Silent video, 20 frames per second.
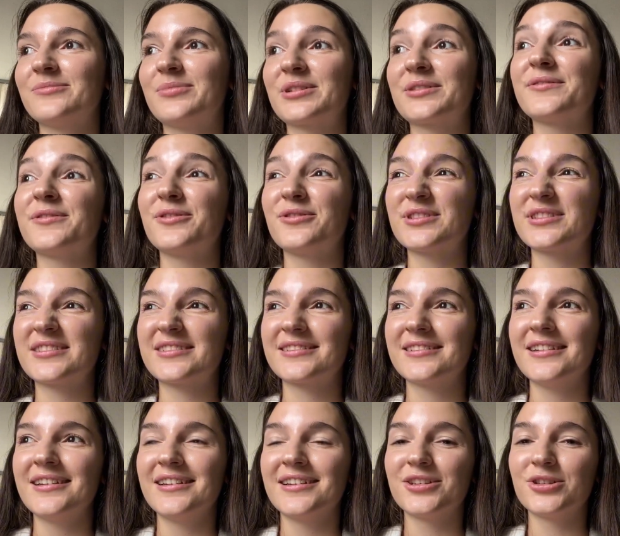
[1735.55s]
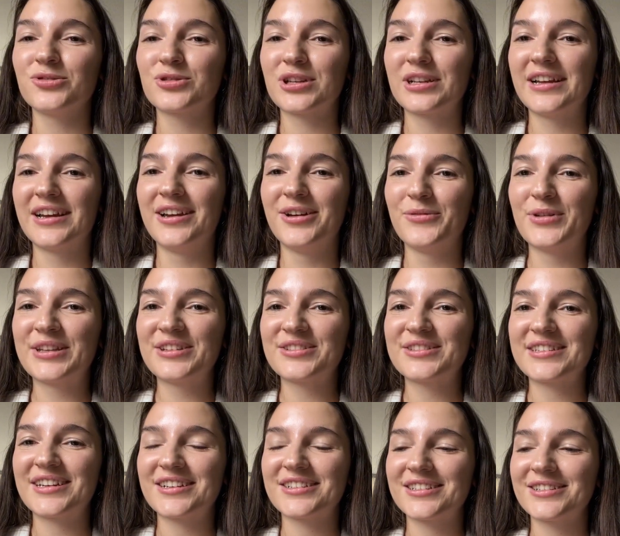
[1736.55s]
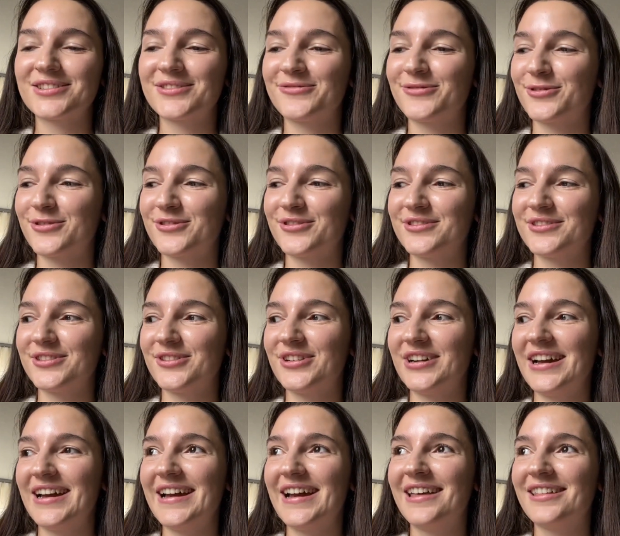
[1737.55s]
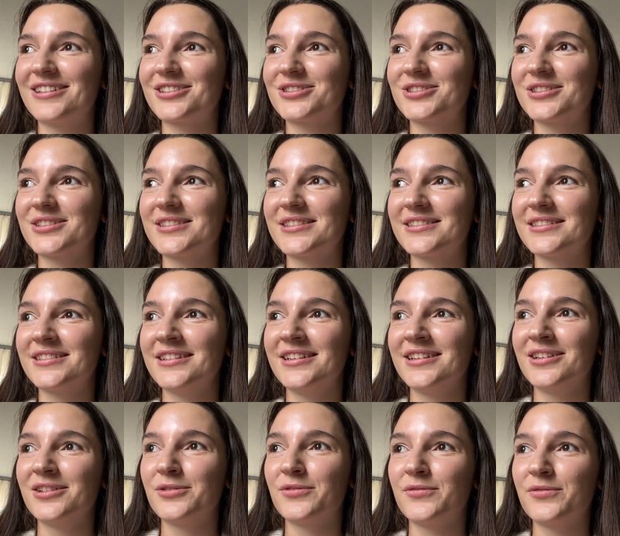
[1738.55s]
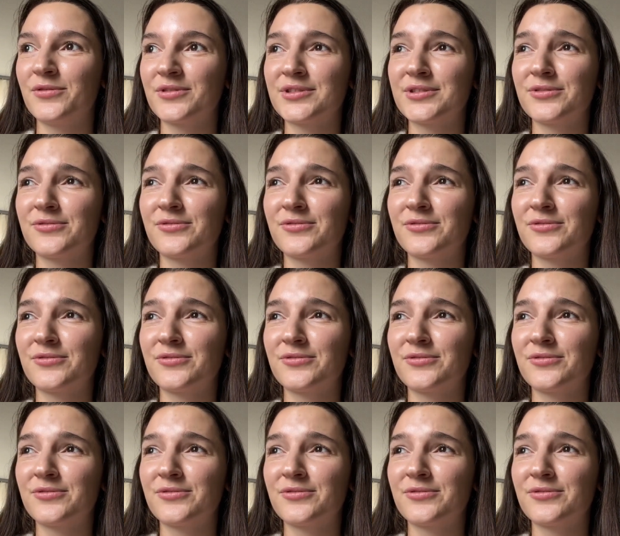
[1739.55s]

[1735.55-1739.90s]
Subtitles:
But first, usually when you started to work on your energies, first you